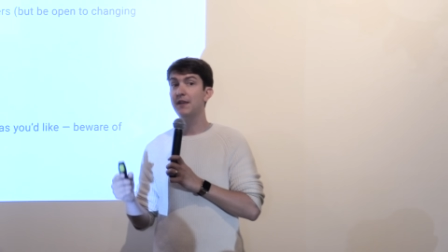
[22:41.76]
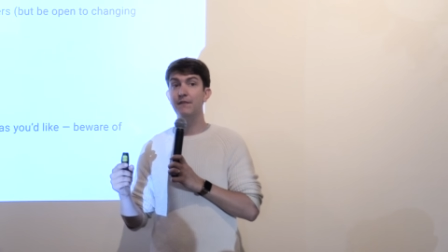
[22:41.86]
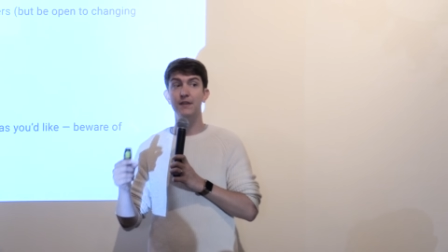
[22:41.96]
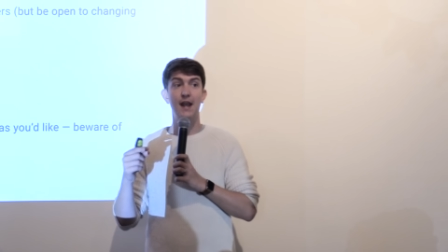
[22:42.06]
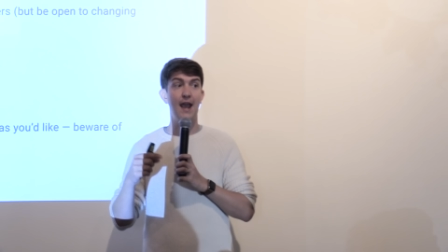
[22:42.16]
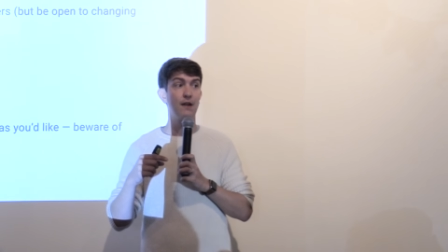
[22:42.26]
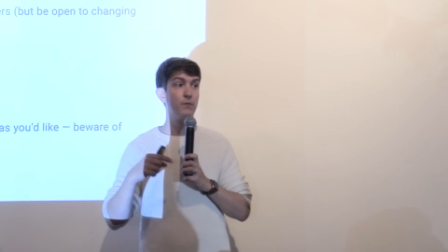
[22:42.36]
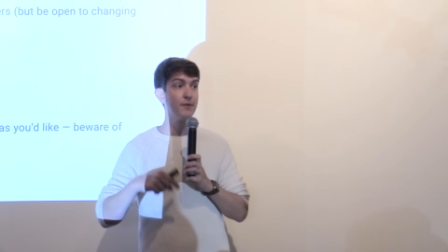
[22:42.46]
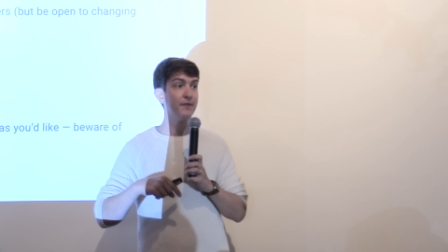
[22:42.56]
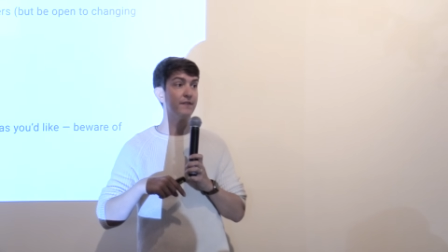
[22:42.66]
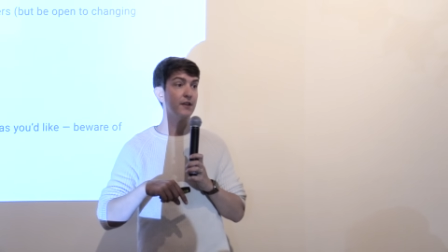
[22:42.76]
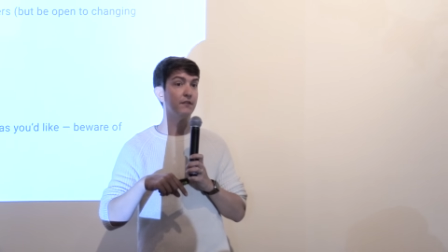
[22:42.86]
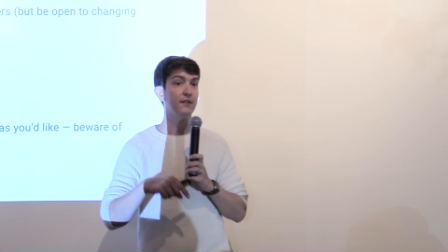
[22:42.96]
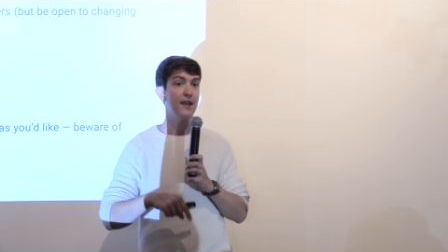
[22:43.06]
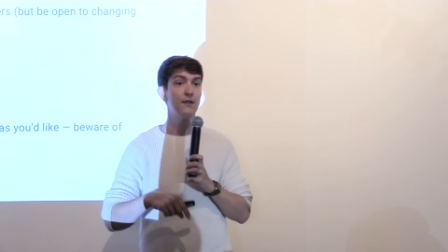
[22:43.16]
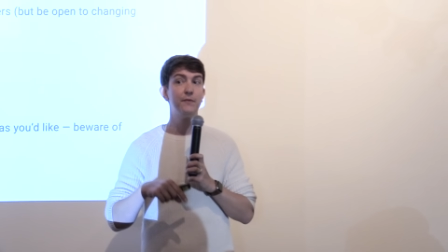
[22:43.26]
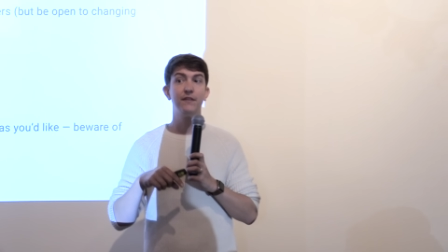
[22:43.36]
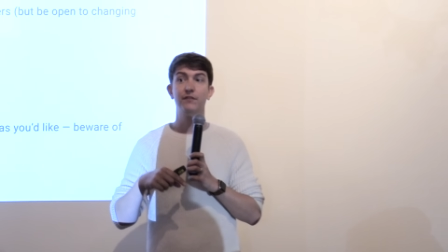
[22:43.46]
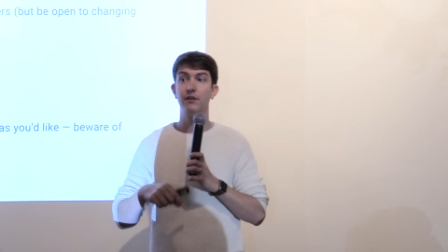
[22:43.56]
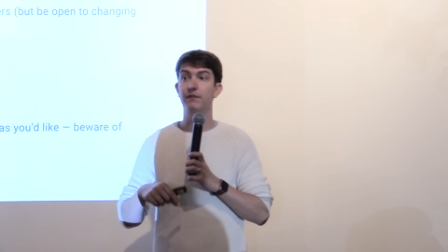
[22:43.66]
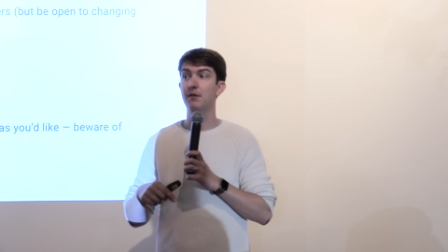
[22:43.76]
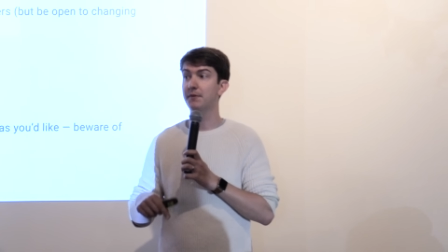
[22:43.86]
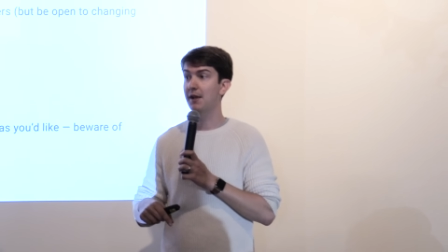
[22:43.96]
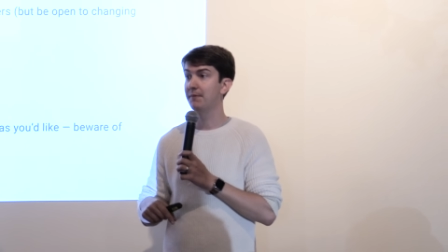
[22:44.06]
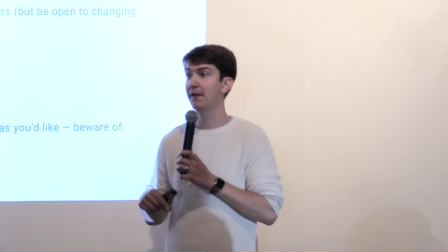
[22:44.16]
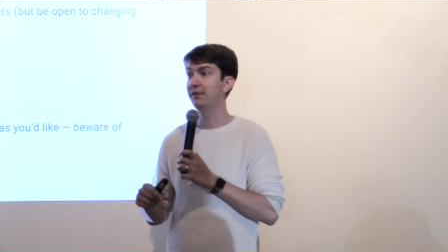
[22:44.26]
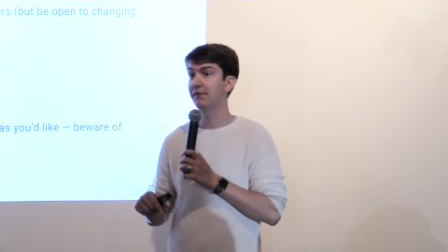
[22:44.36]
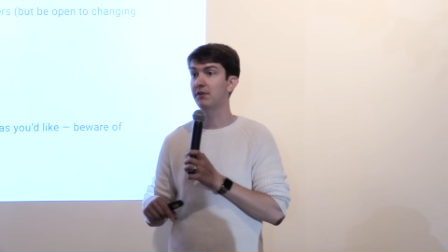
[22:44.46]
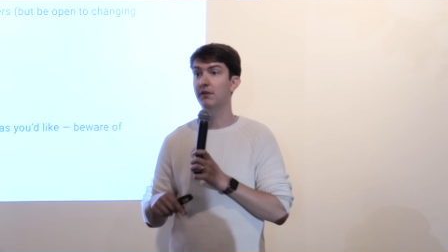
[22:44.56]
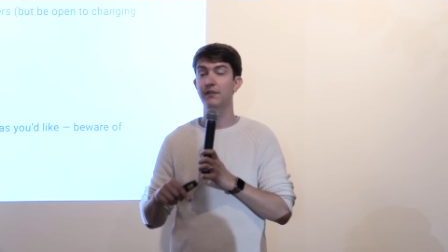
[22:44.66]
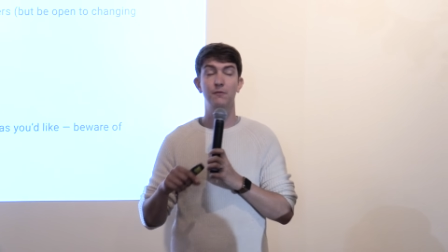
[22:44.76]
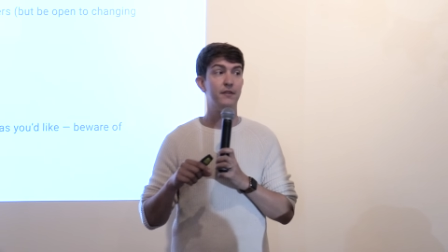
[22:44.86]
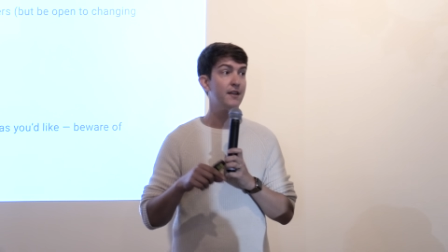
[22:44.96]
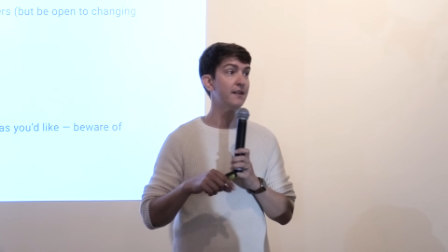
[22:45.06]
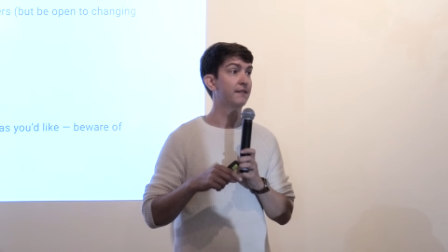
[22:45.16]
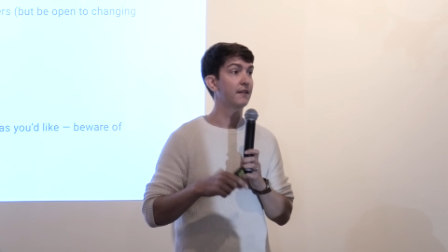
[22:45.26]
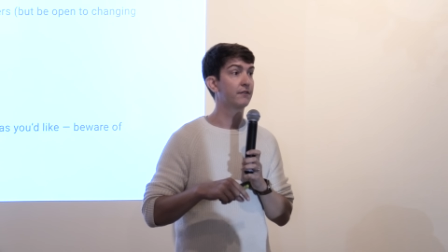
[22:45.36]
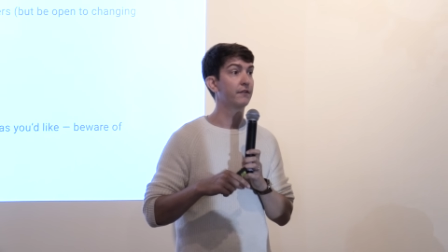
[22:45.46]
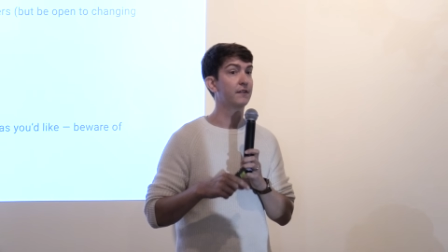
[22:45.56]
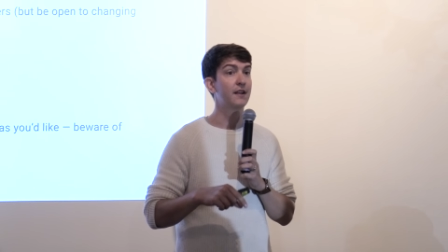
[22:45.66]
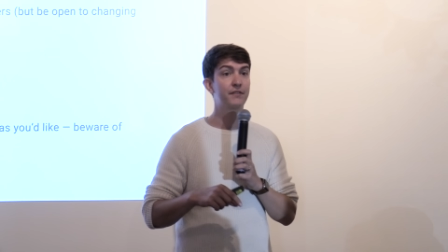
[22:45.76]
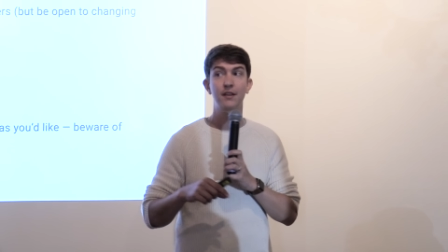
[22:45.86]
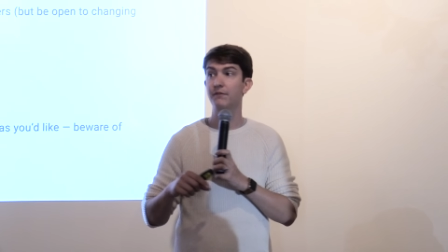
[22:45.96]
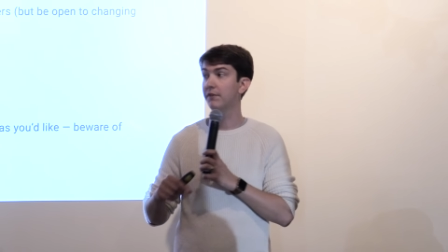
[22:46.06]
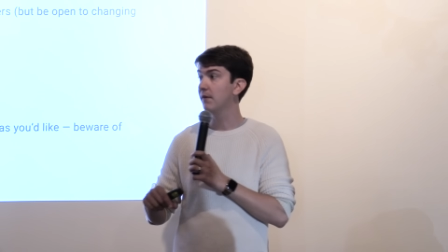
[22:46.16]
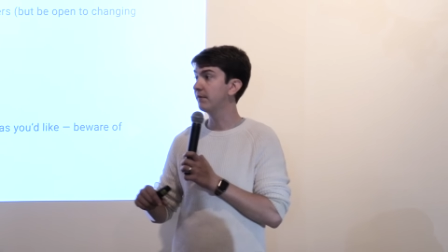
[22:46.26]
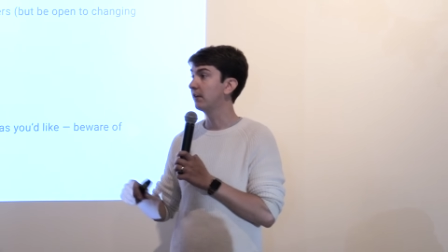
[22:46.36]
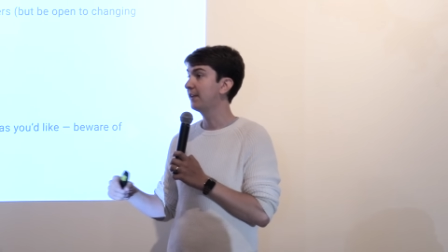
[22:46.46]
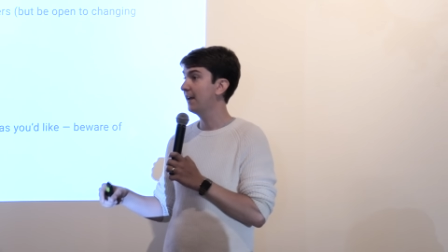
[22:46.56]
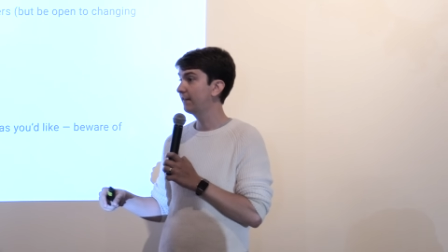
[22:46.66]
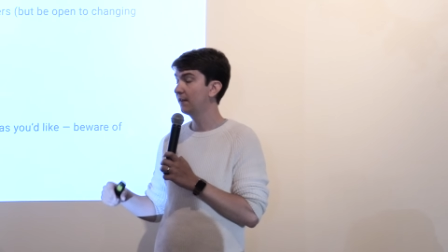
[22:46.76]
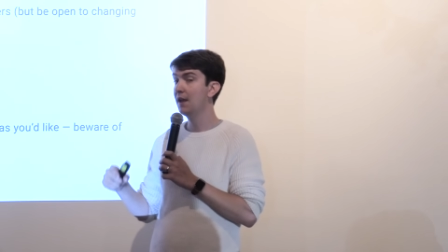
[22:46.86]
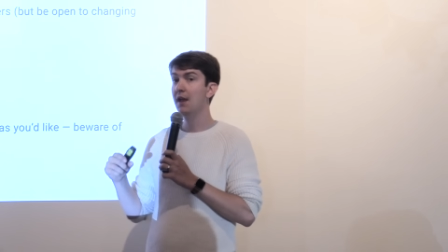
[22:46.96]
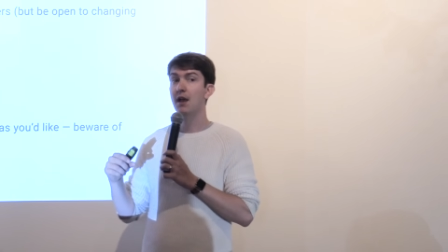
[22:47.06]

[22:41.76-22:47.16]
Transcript: Even at Weebly scale today, we still sometimes have difficulty with getting statistical significance for some of our tests.